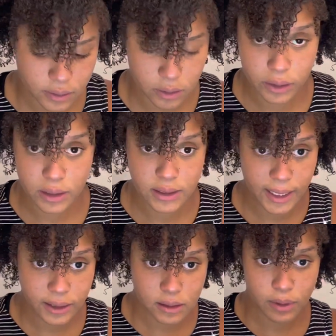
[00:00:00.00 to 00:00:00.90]
so we're gonna
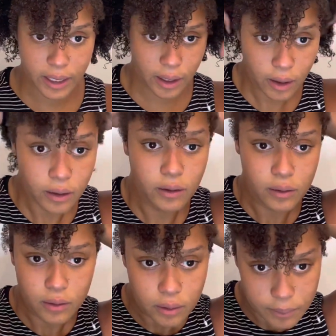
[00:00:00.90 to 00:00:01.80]
take some of the hair,
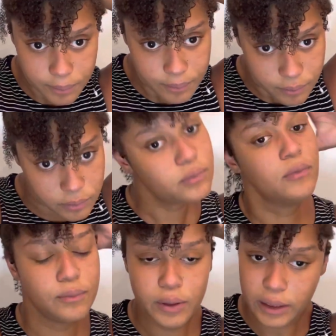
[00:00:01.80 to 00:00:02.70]

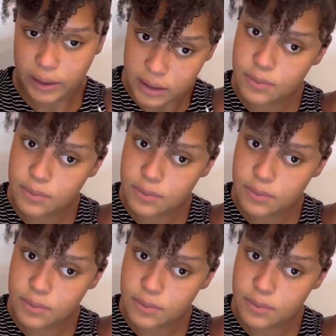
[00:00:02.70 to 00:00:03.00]
put this